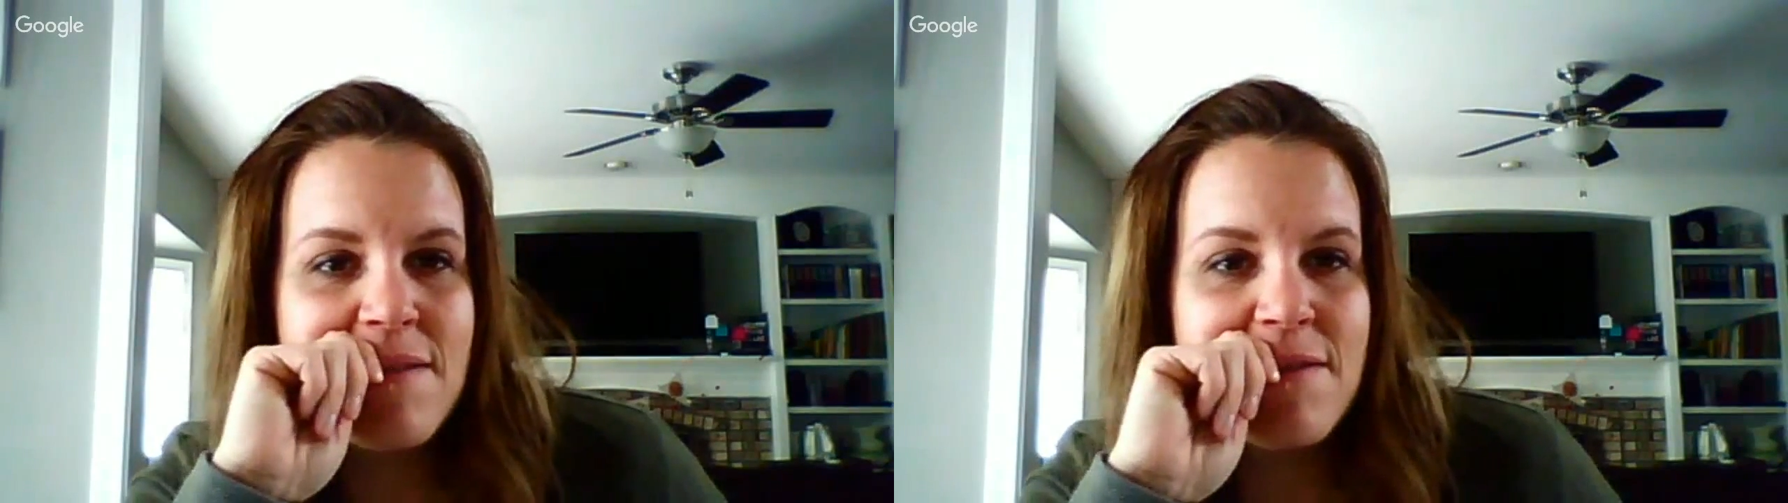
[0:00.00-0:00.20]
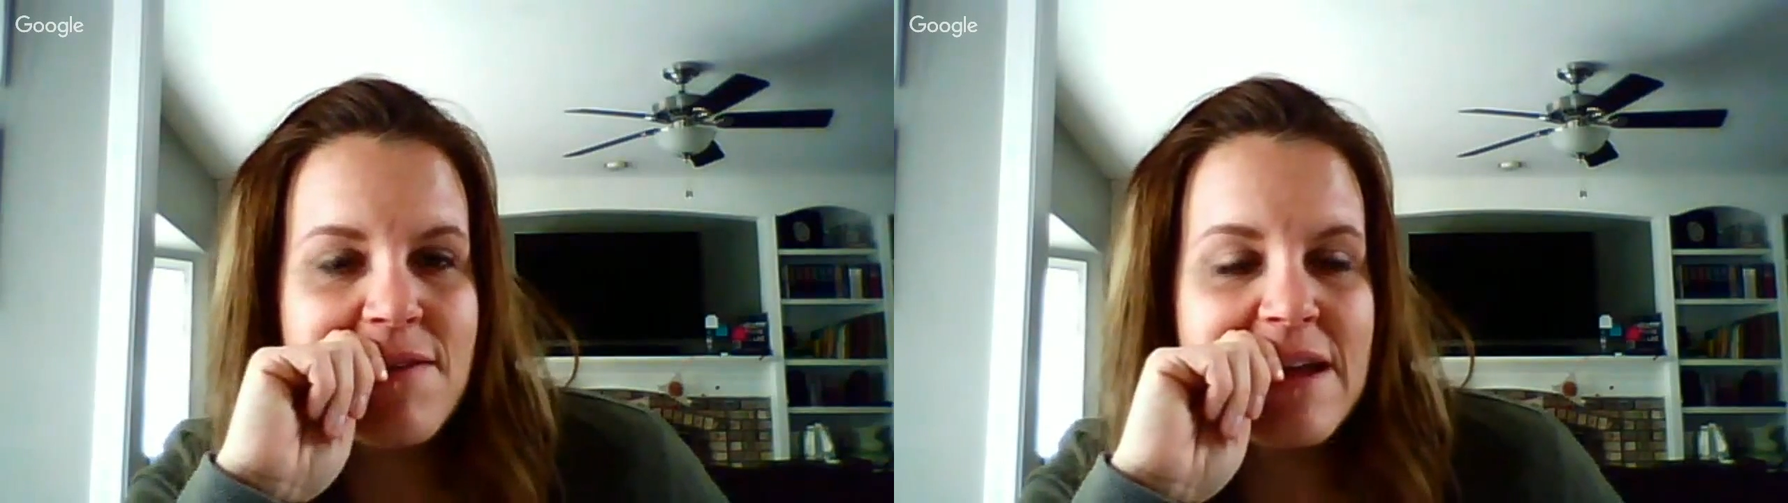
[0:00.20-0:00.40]

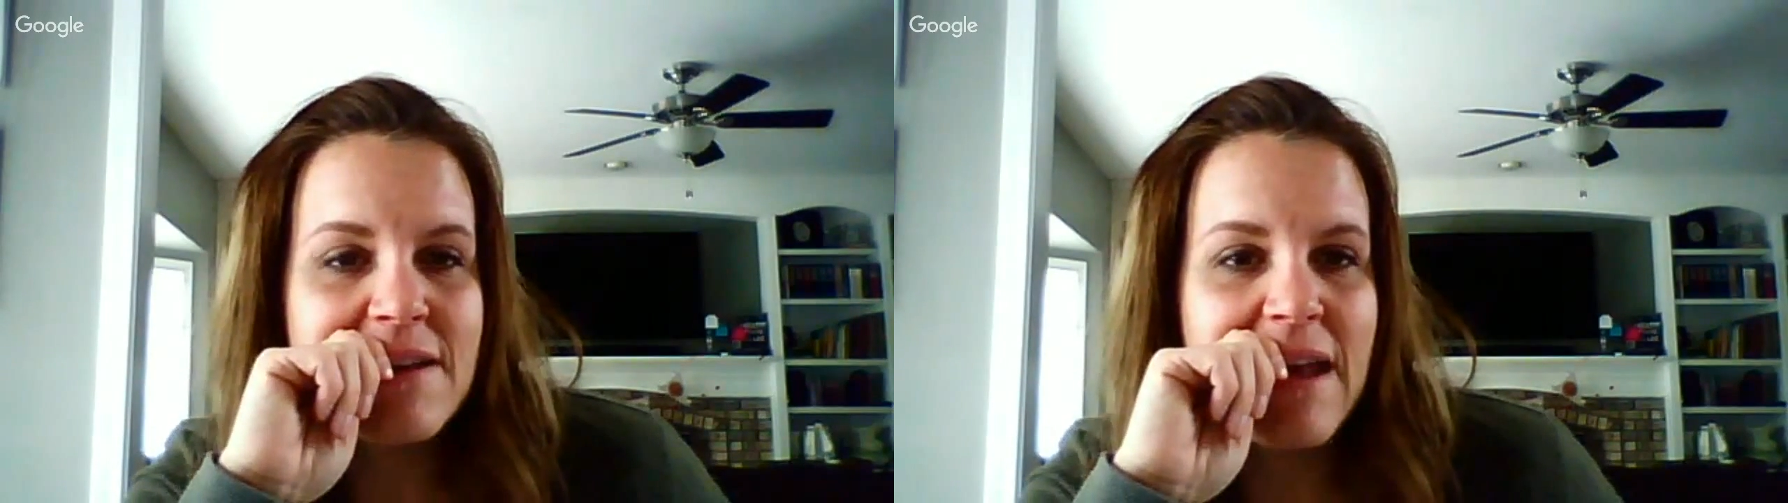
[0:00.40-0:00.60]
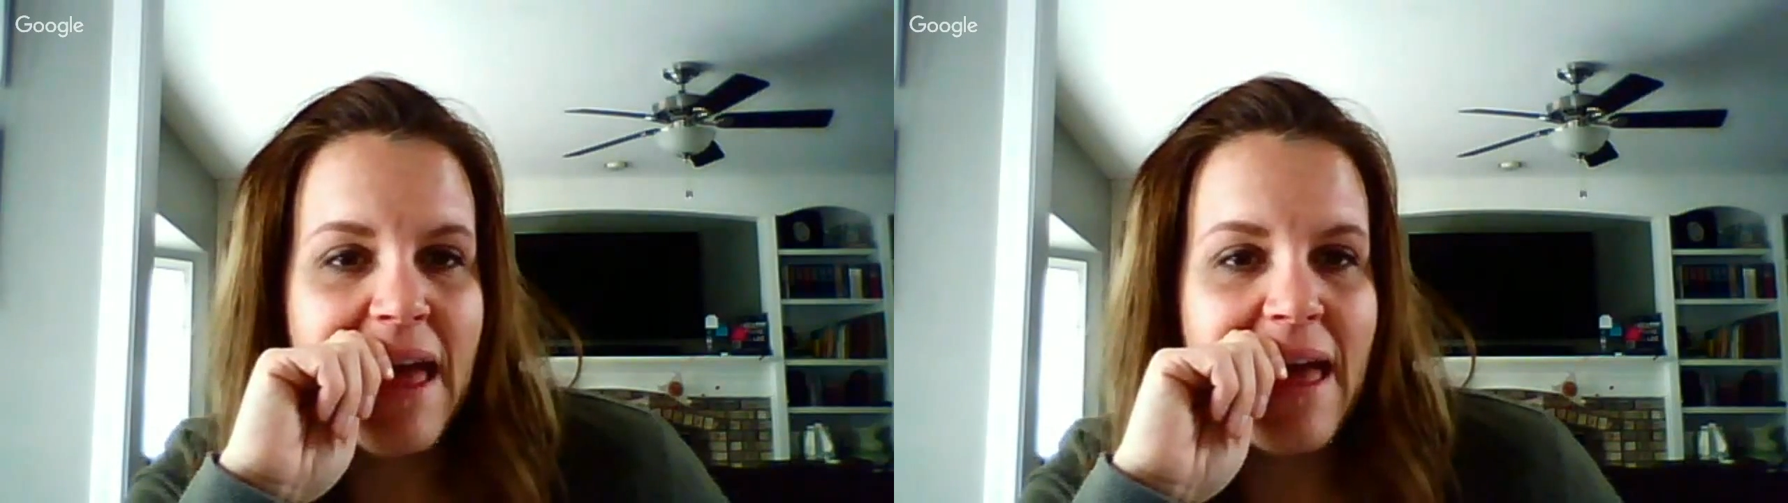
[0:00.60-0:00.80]
There's not
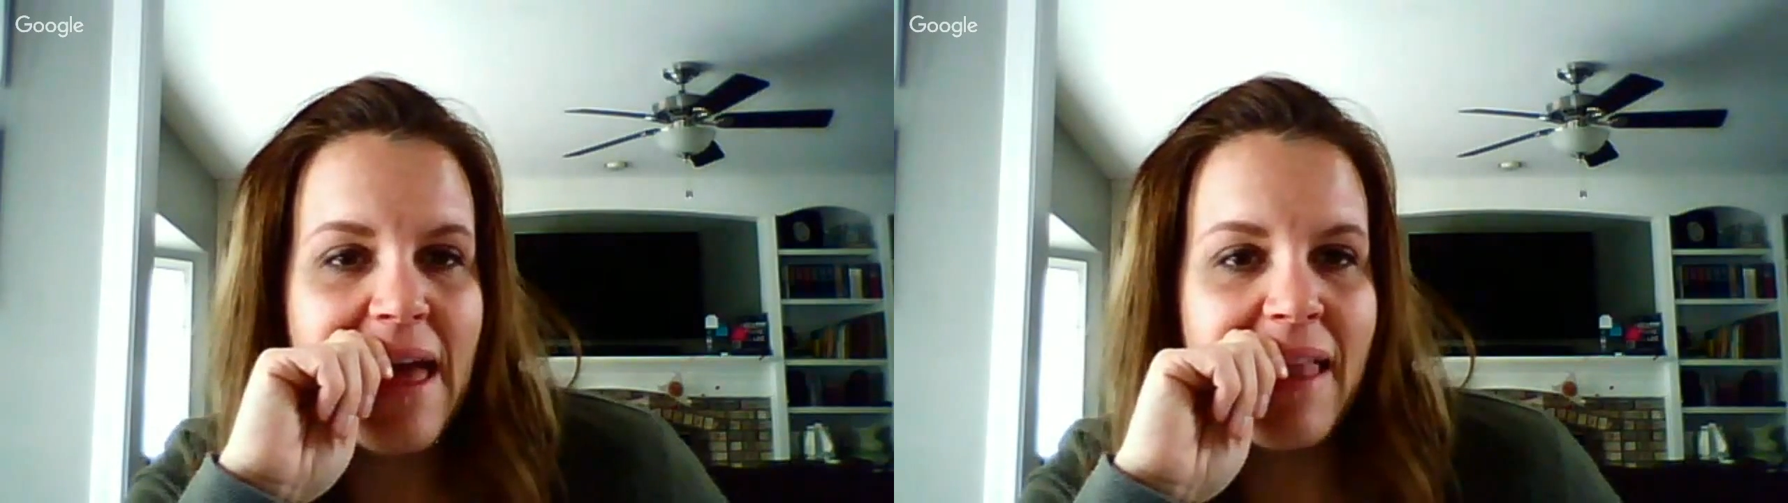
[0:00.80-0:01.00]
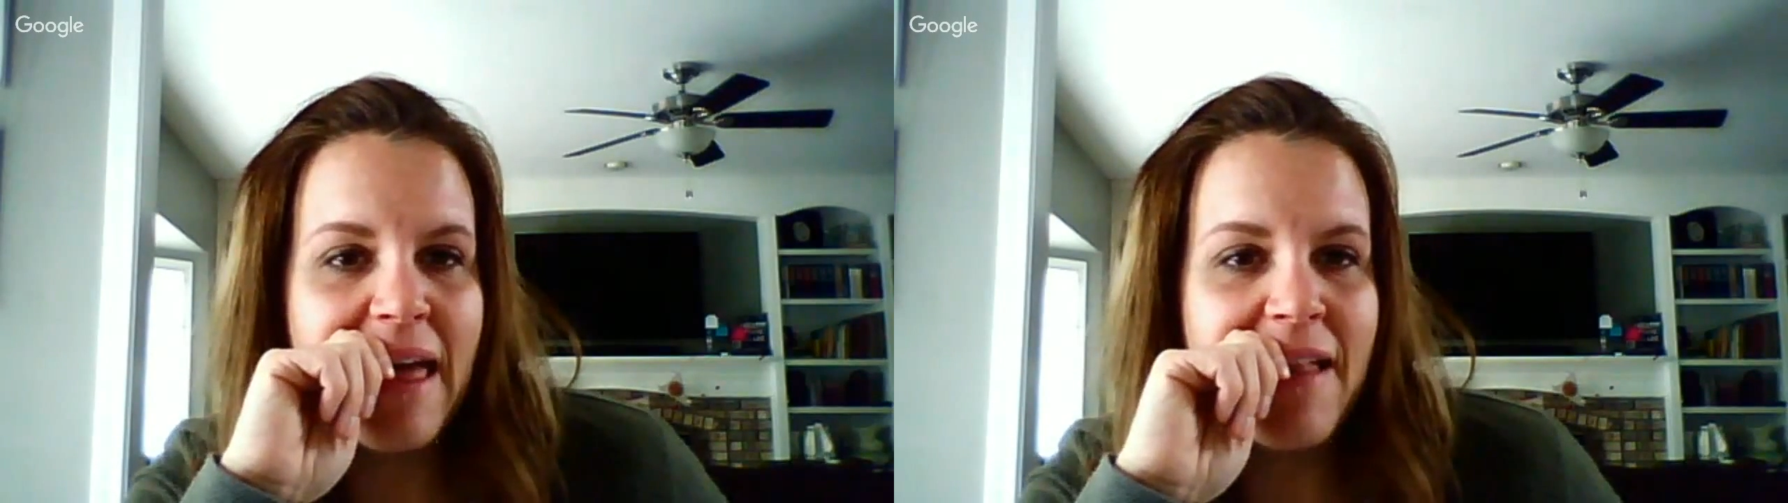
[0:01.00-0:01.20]

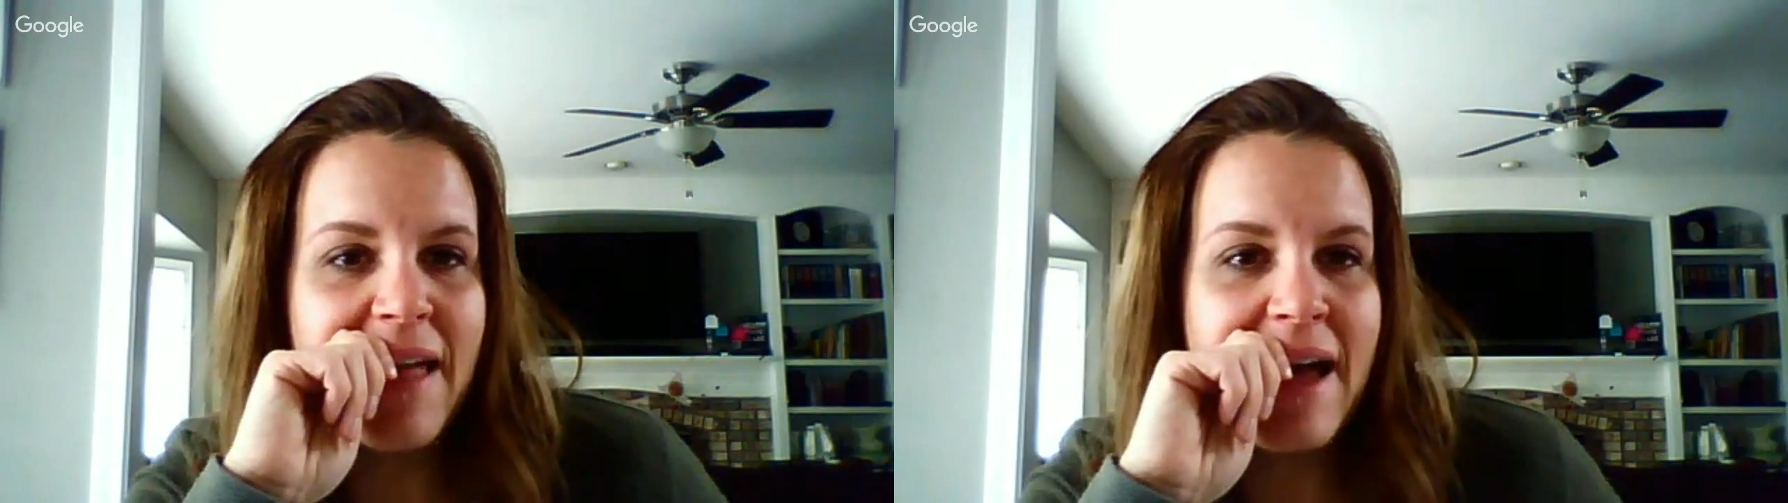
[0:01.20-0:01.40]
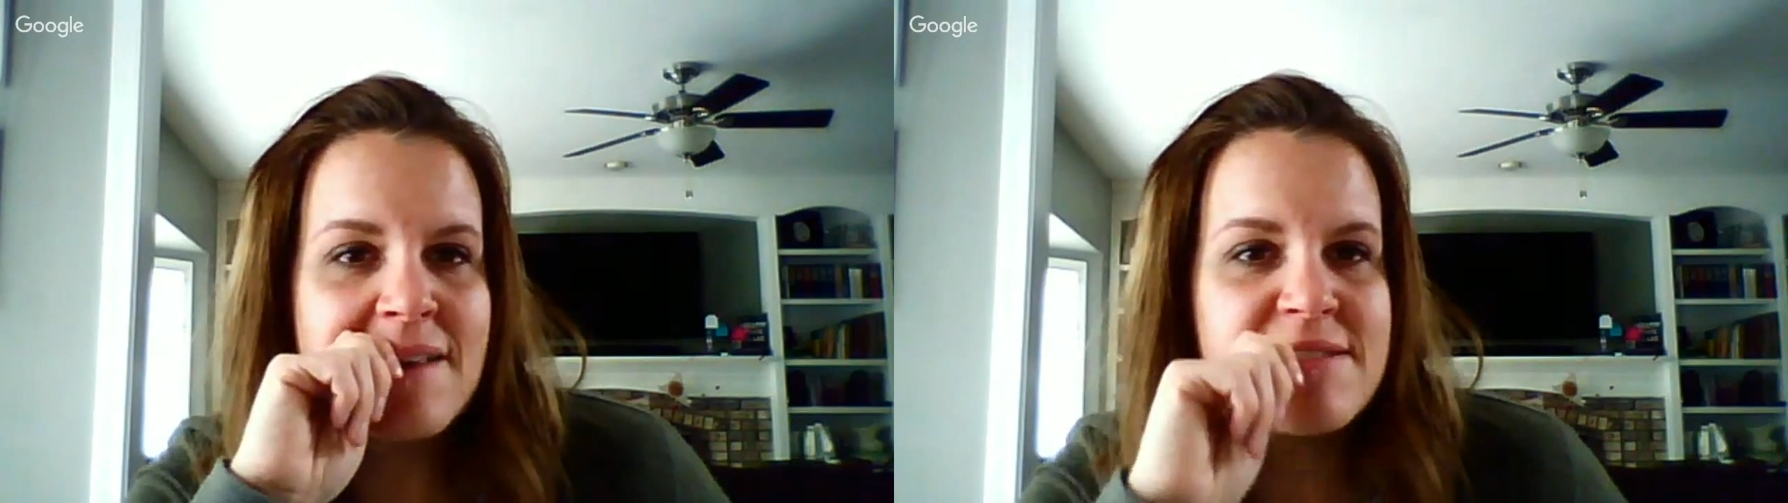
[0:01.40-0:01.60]

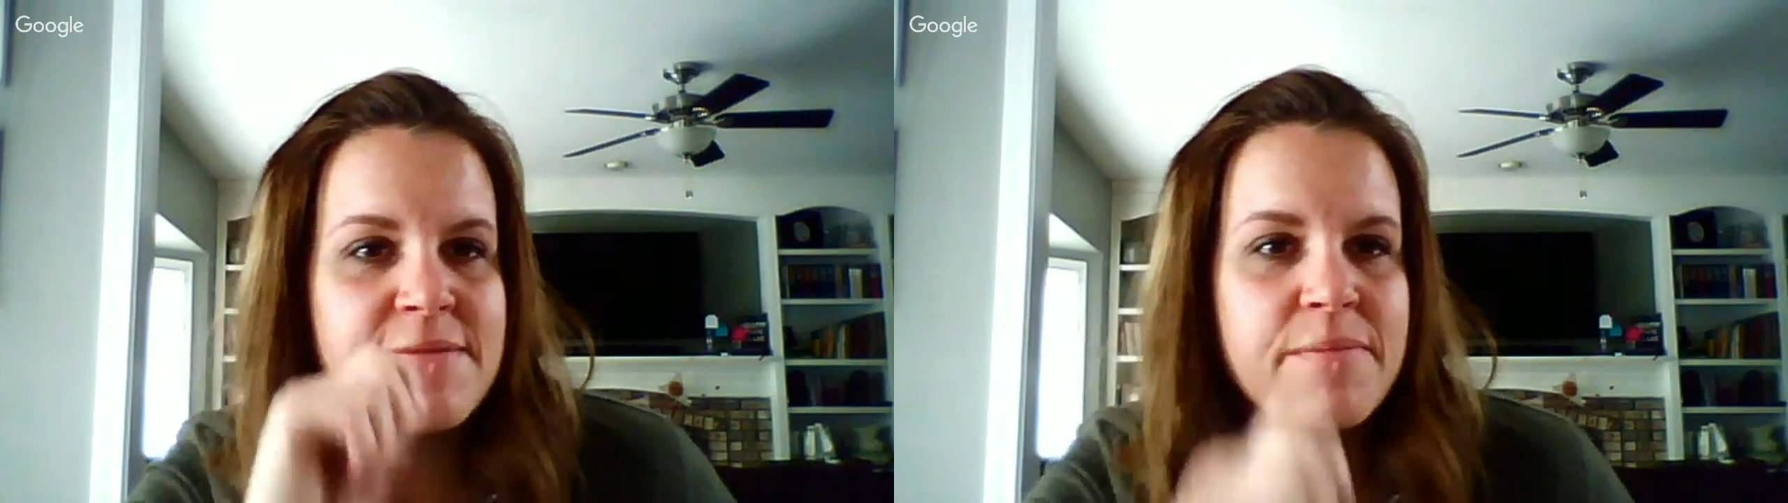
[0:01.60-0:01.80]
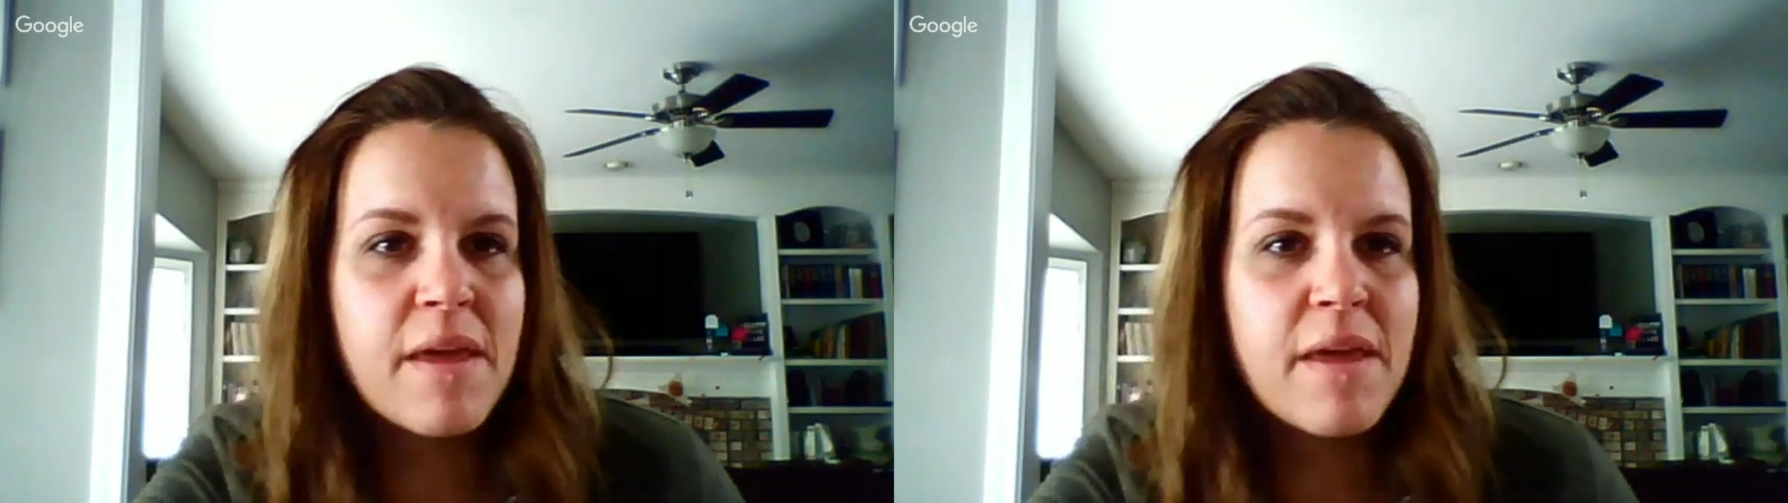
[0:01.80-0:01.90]
LLS.